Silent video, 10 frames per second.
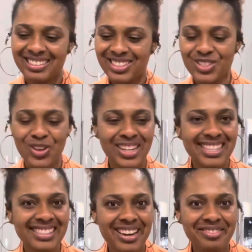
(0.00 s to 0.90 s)
So
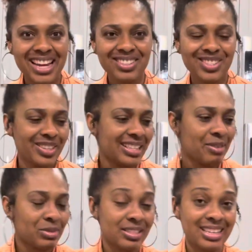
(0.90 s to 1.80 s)
let's get right into it.
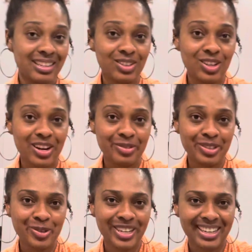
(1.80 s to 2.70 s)
I'm gonna set the clock
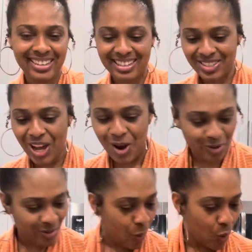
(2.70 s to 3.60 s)
real quick. Let's
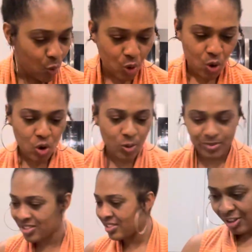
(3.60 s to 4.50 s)
go.
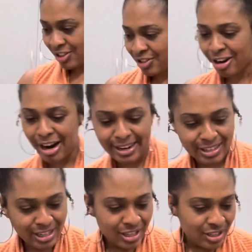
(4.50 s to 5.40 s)
Oops. Start.
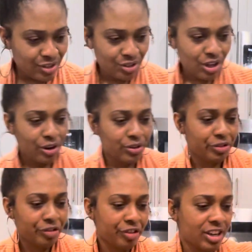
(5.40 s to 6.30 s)
So
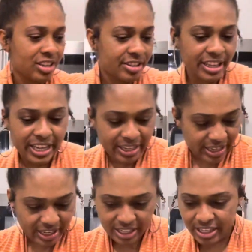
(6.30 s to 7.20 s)
the first thing
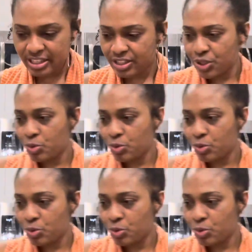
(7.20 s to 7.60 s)
is you